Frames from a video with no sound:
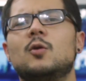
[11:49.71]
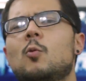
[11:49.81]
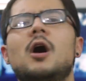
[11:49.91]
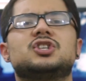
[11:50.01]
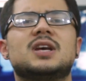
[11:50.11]

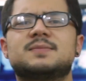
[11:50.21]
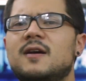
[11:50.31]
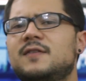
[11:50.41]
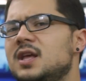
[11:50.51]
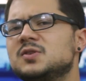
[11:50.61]
and watch as
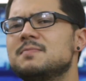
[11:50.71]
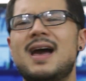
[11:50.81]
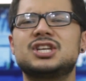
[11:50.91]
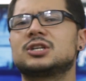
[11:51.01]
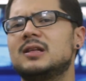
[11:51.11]
my videos
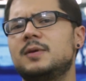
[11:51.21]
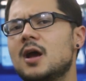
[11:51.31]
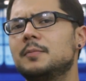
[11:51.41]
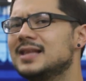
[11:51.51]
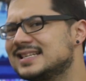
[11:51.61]
magically
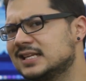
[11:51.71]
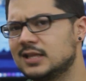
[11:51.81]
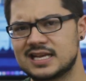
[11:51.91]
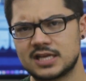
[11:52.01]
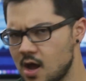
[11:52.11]
become less
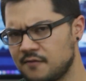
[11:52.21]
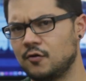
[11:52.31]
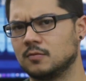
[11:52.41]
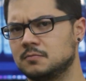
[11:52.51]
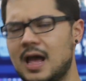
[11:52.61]
and less
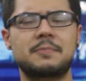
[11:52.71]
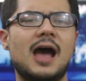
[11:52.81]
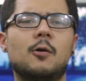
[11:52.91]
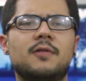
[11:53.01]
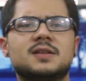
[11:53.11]
awful. I'm
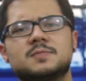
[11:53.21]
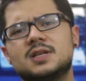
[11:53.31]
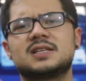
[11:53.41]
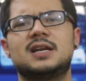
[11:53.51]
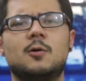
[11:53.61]
Kyle with Awesome
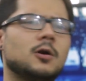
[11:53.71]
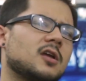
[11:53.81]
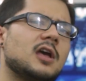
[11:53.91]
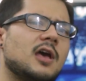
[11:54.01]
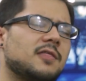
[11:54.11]
Sauce
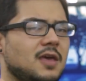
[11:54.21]
Network.